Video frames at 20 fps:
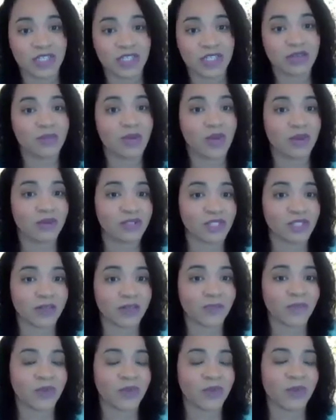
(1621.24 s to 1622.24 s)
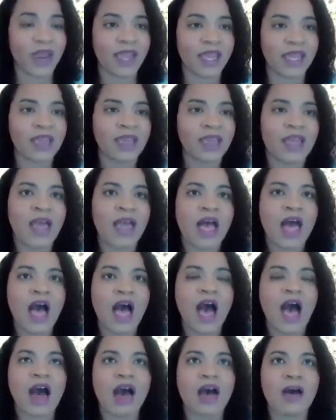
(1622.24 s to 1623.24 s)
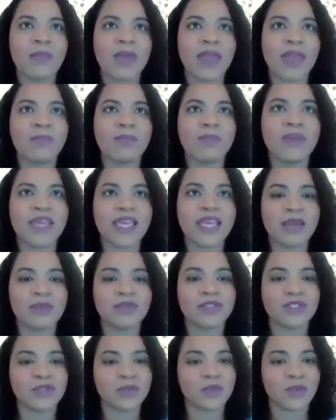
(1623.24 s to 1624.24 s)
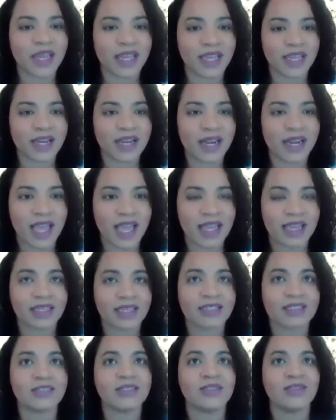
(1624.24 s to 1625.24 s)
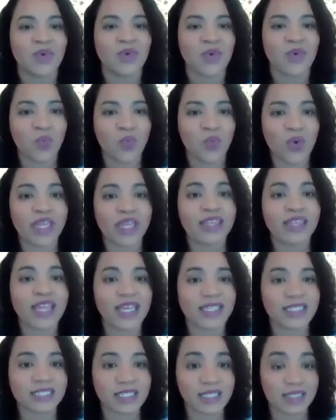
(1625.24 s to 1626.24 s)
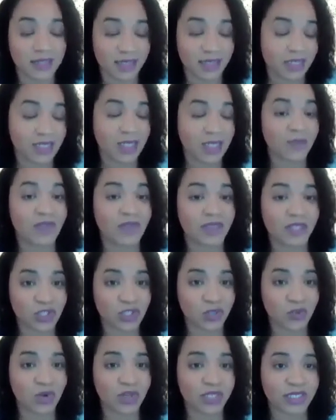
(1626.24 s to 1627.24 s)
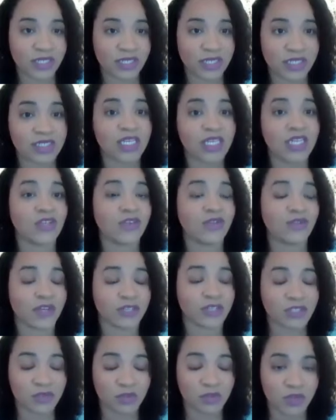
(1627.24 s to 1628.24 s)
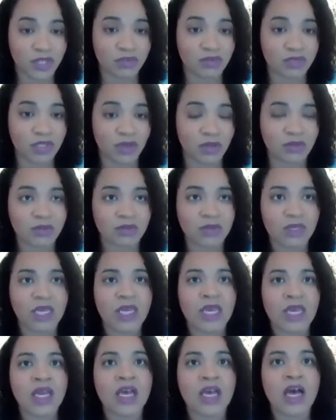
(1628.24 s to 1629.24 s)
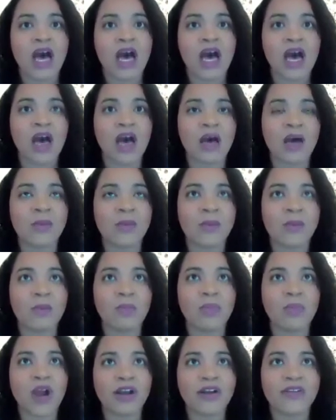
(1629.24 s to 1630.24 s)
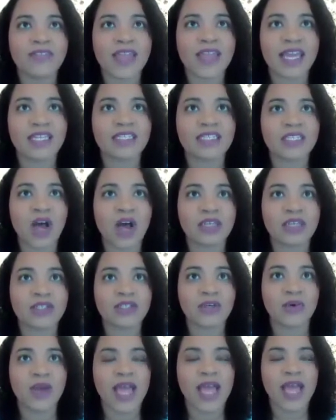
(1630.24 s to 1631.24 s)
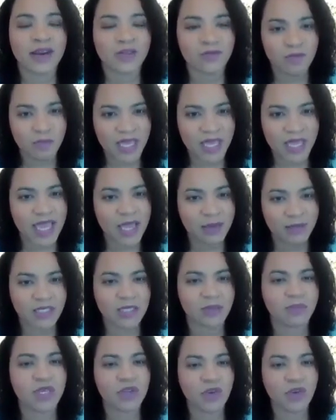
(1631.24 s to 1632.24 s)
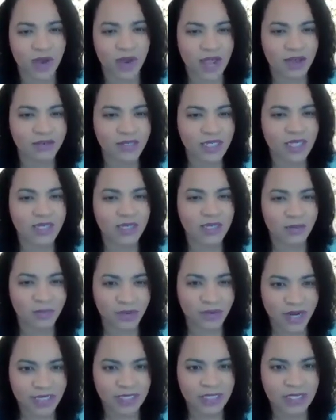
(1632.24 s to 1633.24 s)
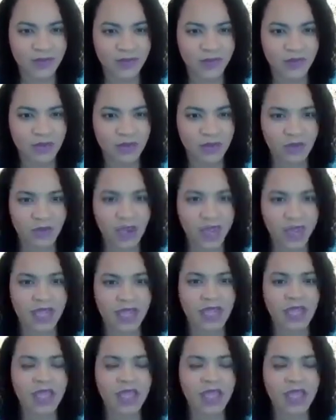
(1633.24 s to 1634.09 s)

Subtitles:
and emotion, right? And being able to recognize when that's something that you want to continue versus when you don't. Part of that is also kind of being able to be grounded in the present, right?